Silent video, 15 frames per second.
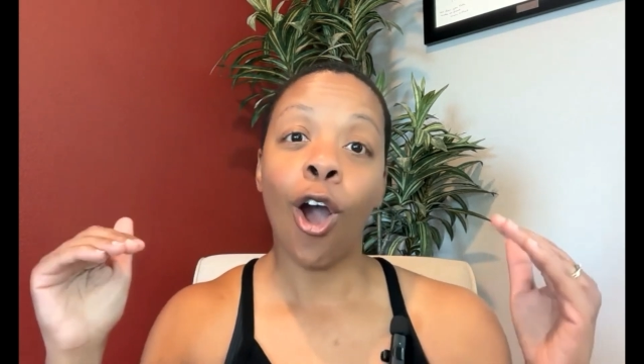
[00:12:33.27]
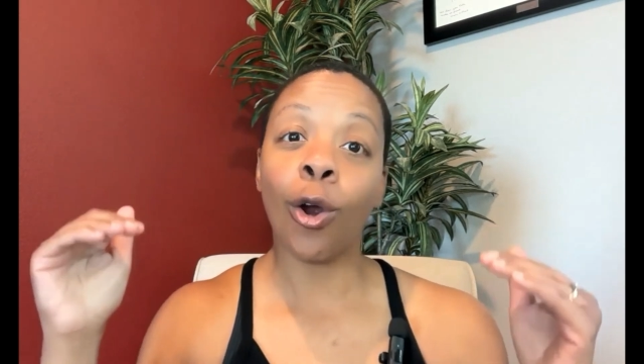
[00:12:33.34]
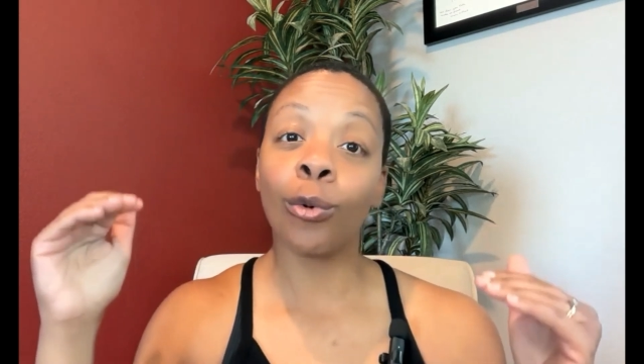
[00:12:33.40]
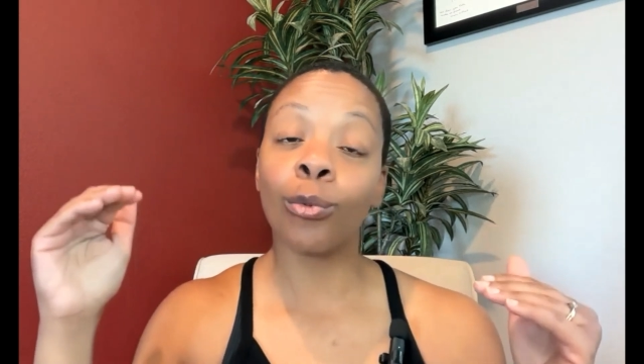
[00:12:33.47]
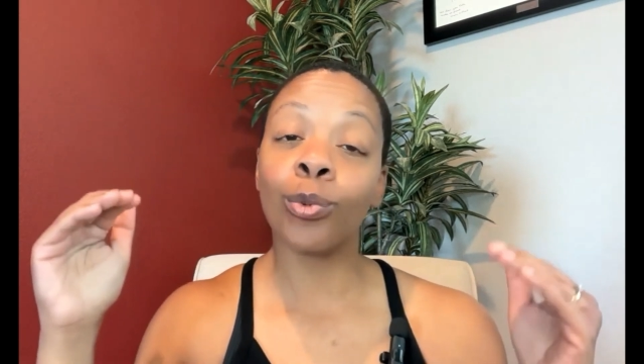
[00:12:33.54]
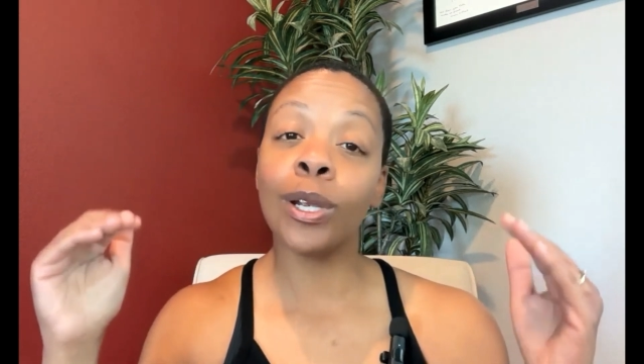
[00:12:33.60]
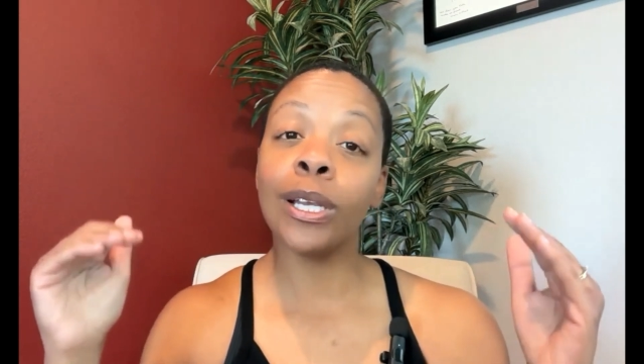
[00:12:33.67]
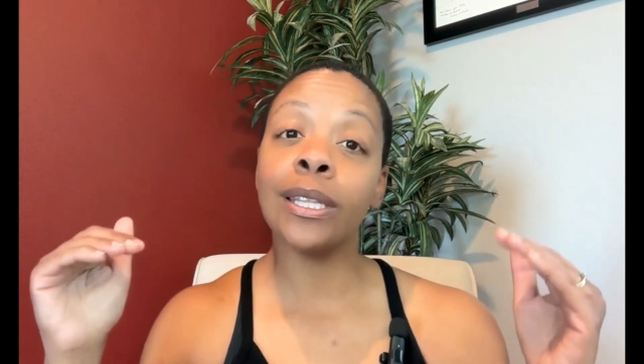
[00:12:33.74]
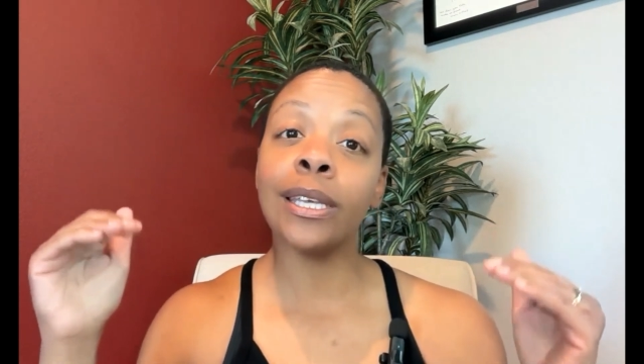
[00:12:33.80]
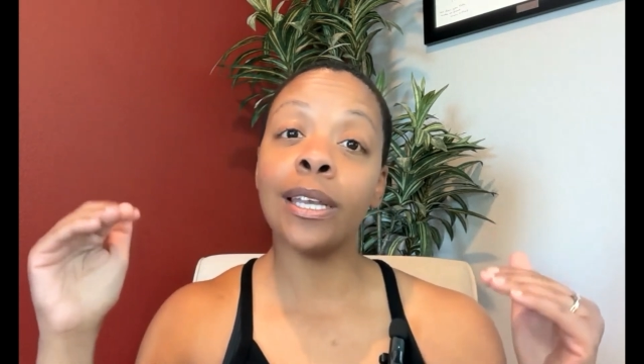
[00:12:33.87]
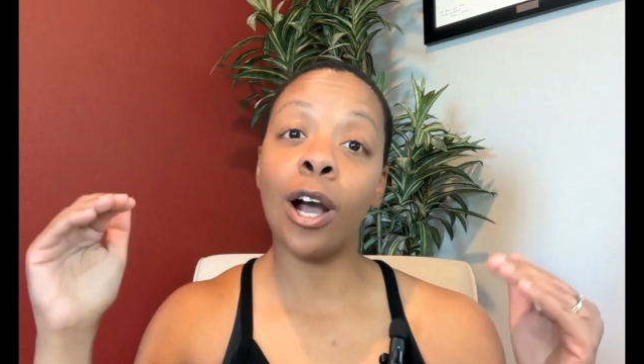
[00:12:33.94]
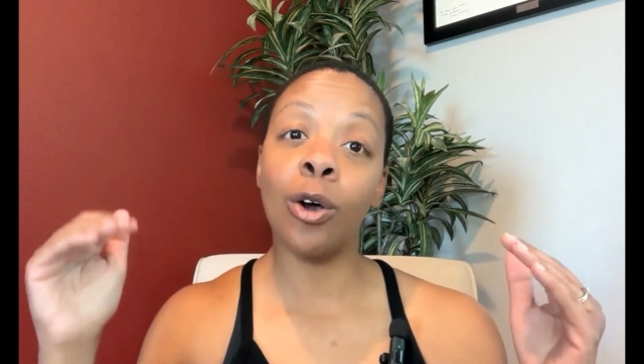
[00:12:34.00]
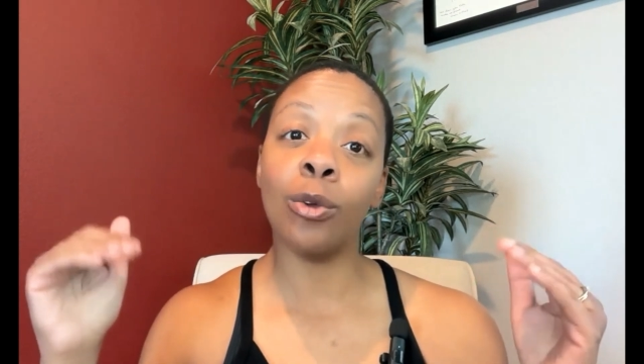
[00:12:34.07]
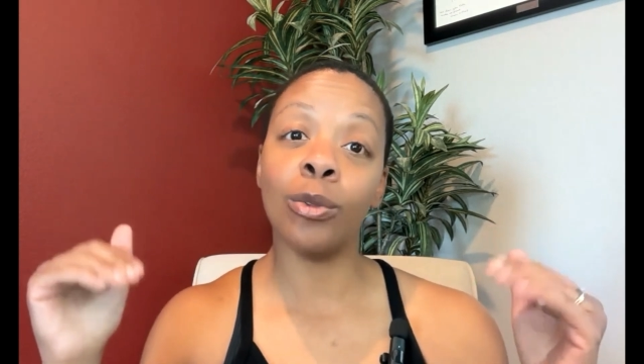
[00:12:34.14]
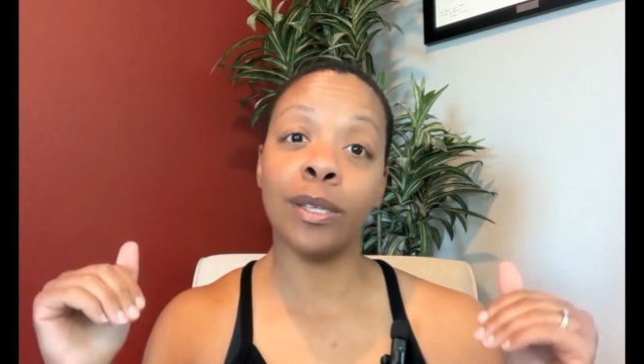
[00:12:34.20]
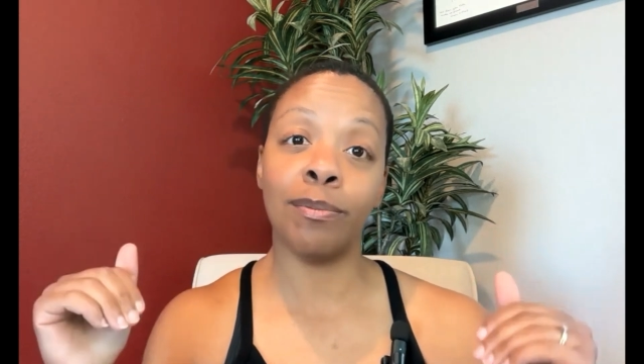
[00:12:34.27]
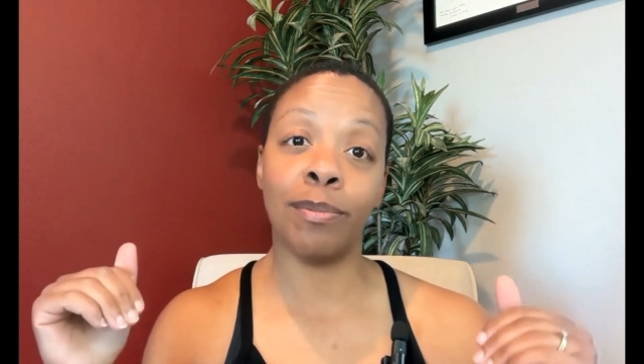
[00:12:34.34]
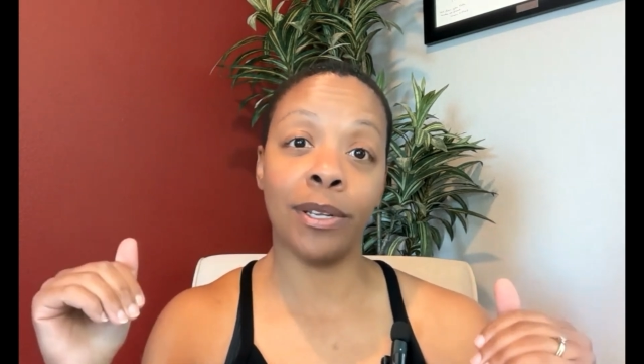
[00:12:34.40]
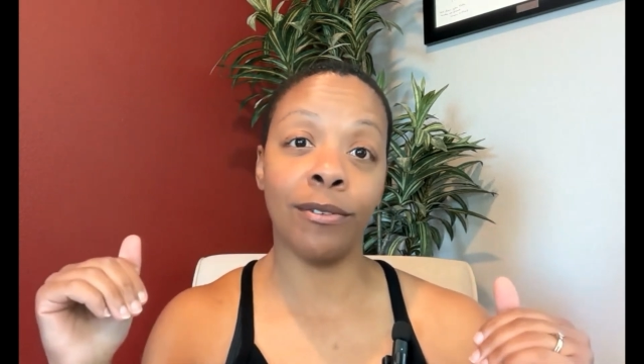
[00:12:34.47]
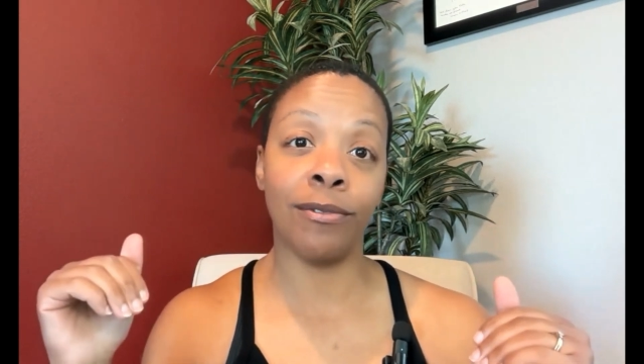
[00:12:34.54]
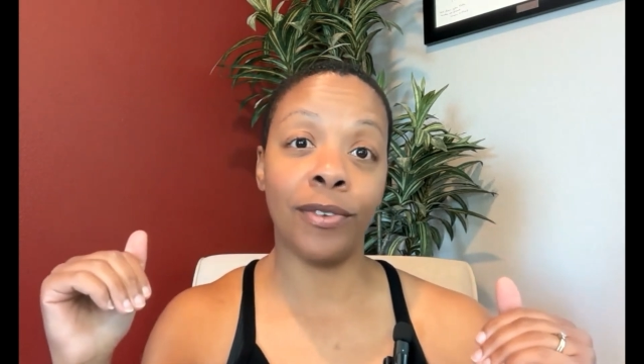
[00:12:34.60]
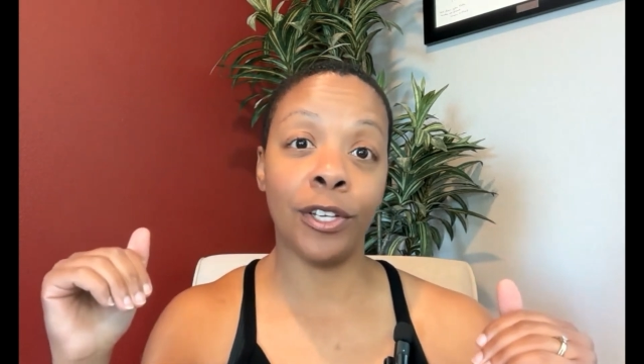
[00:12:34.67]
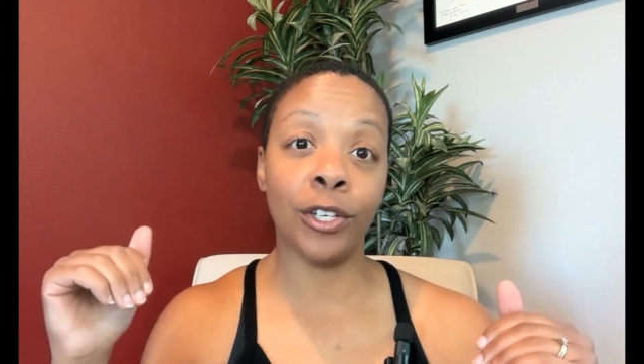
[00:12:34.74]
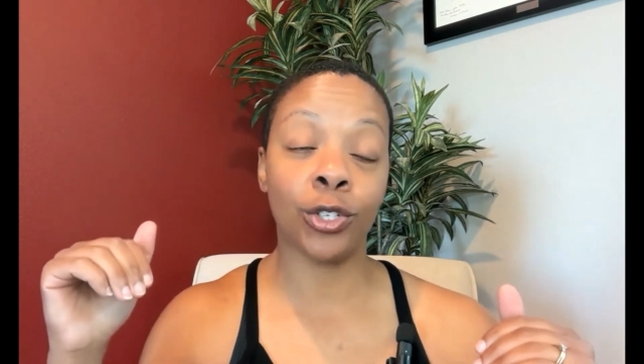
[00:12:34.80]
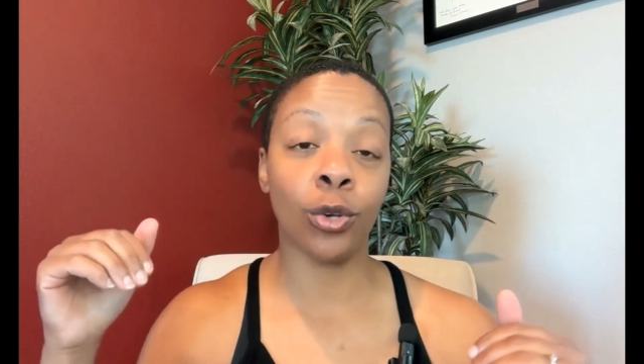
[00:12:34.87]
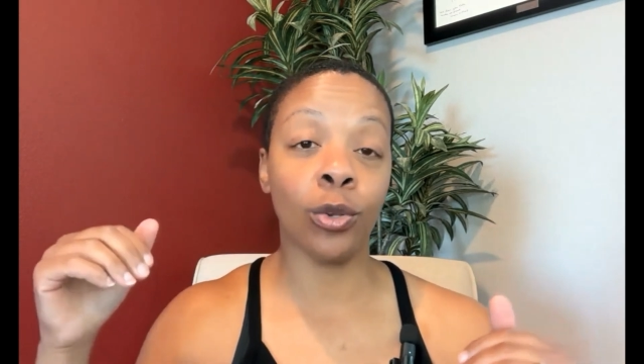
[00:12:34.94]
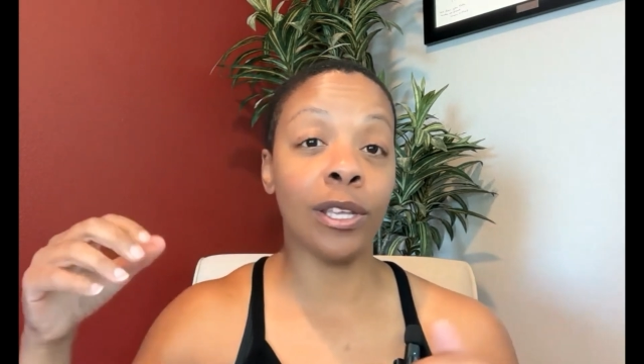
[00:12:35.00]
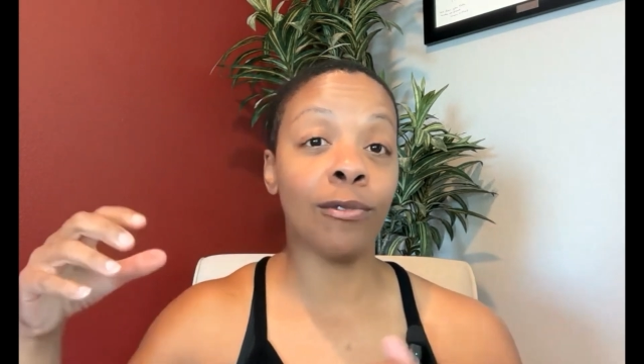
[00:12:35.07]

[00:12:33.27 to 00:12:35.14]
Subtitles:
are really only beneficial